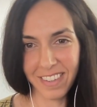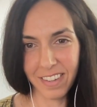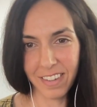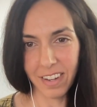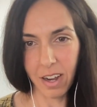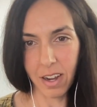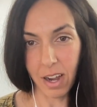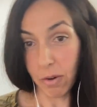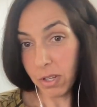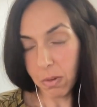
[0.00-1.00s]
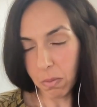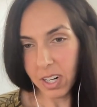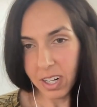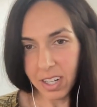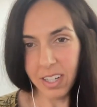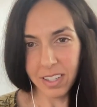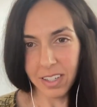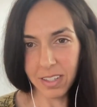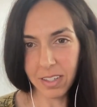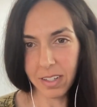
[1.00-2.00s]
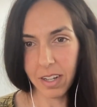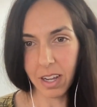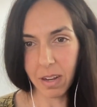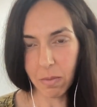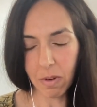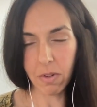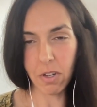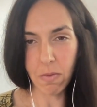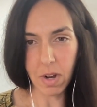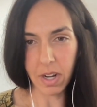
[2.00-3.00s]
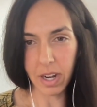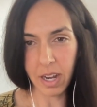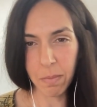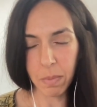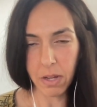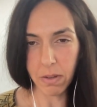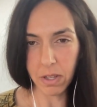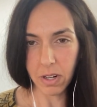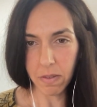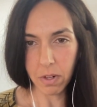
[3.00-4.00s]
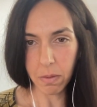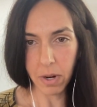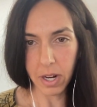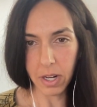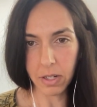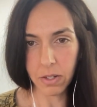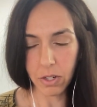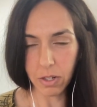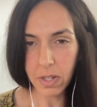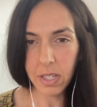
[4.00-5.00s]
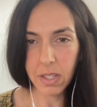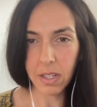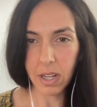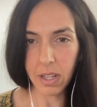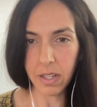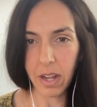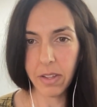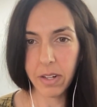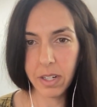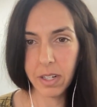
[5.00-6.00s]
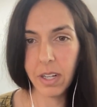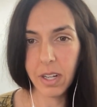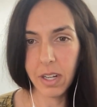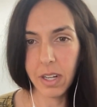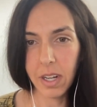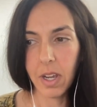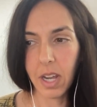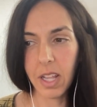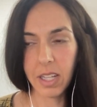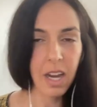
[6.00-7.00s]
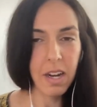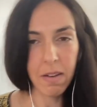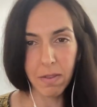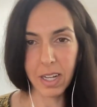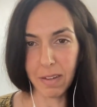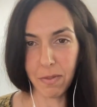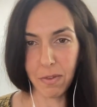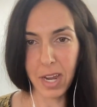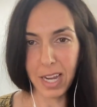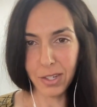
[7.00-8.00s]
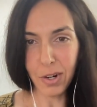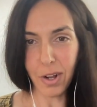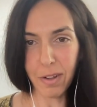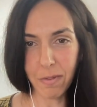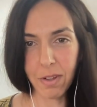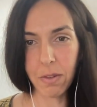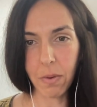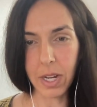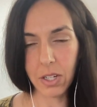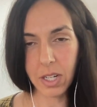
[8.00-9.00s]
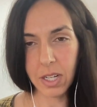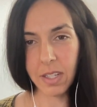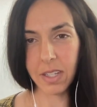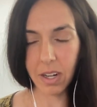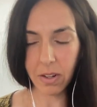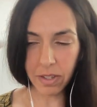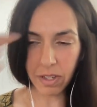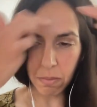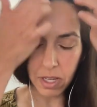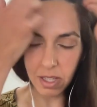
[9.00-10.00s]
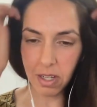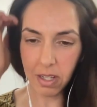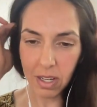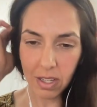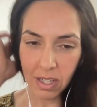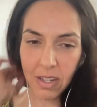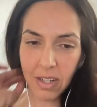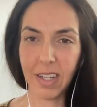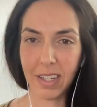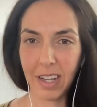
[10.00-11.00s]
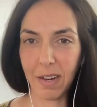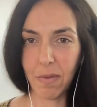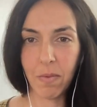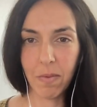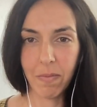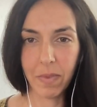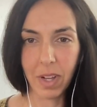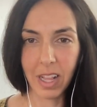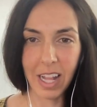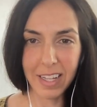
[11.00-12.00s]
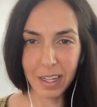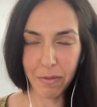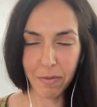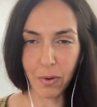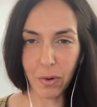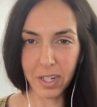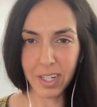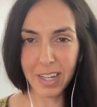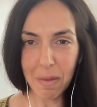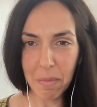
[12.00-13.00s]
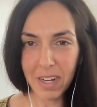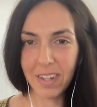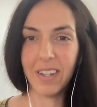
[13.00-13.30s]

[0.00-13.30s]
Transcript: How, how does it work? And what would you want a happy user of your product or service to tell another? And that's kind of like if you answer all of those questions, it ultimately leads into this like classic four statement,